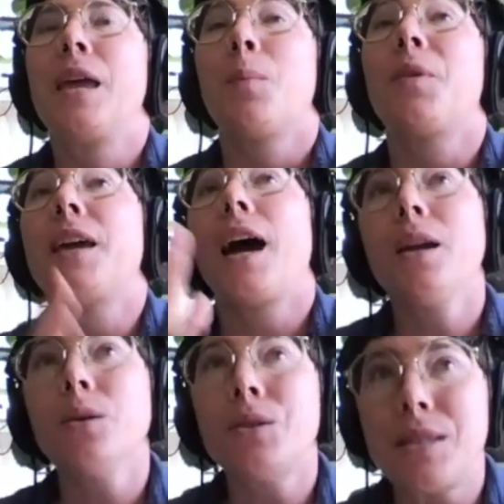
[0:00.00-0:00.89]
But the
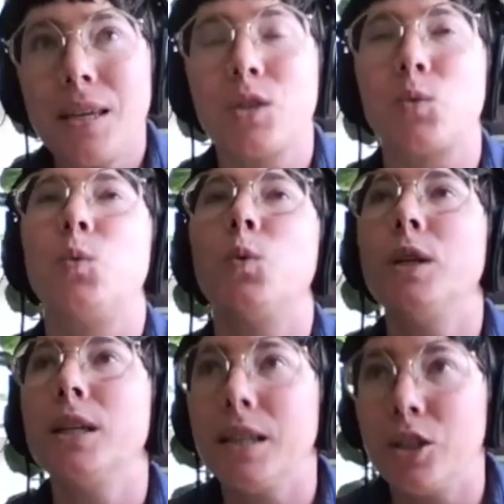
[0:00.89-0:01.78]
IOC has
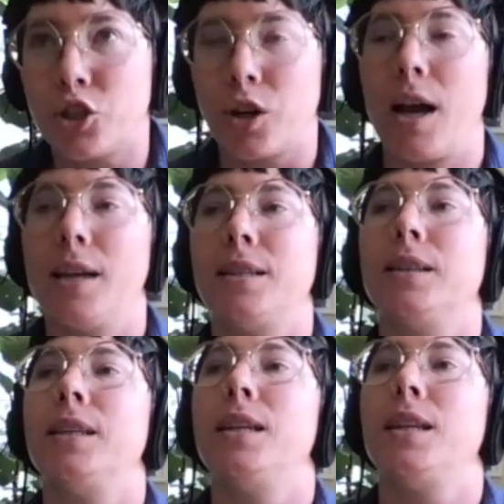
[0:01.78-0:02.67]
really tried to
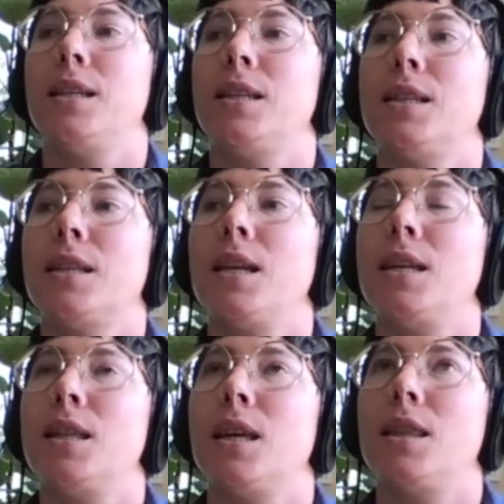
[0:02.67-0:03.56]
lean into this
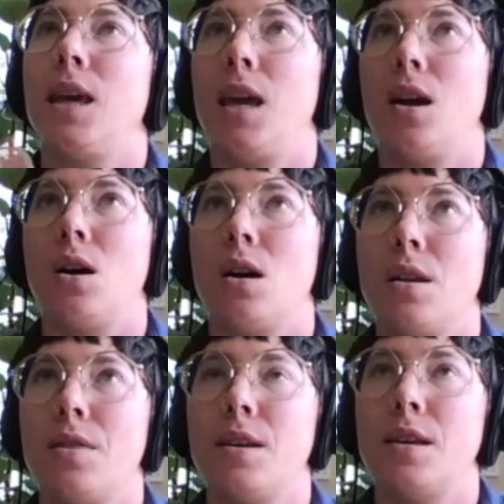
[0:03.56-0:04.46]
idea that they
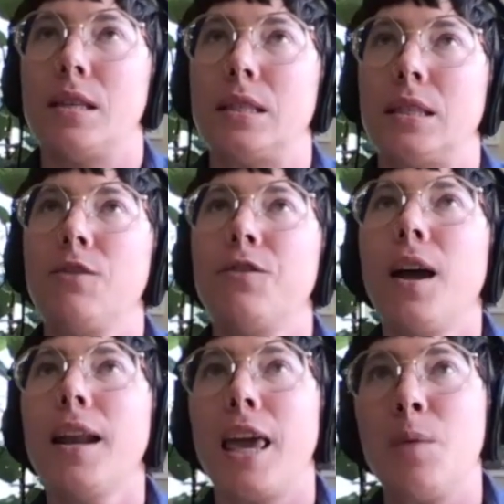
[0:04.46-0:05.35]
are this, if
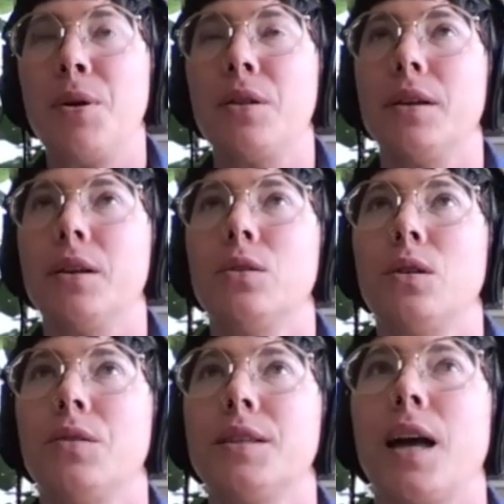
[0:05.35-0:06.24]
not
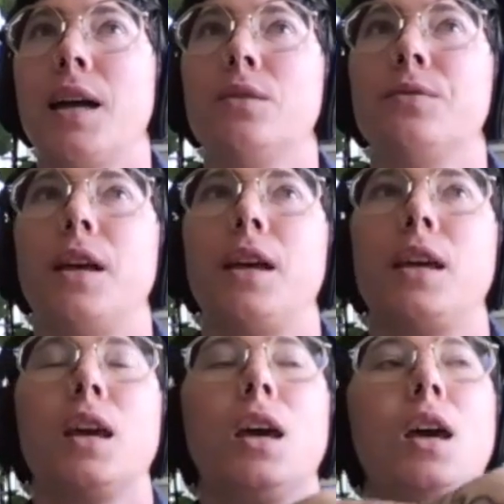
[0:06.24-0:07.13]
apolitical, this kind of
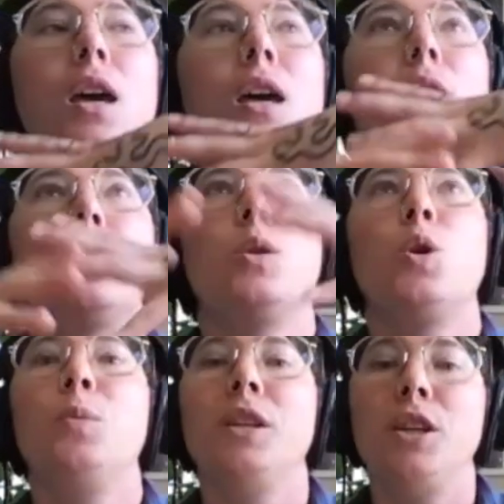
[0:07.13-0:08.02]
like
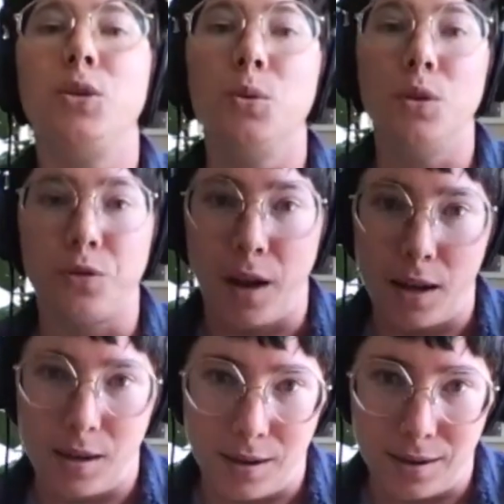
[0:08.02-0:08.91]
globally
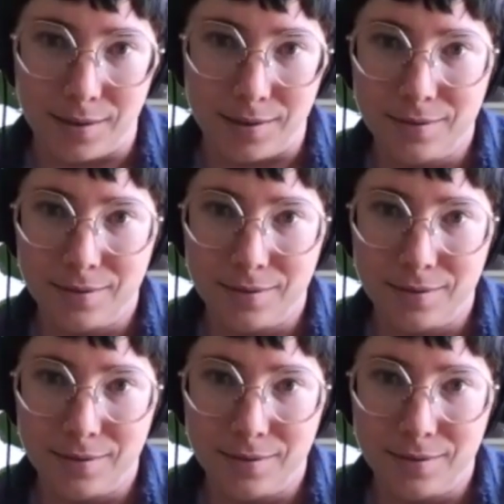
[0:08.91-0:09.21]
unifying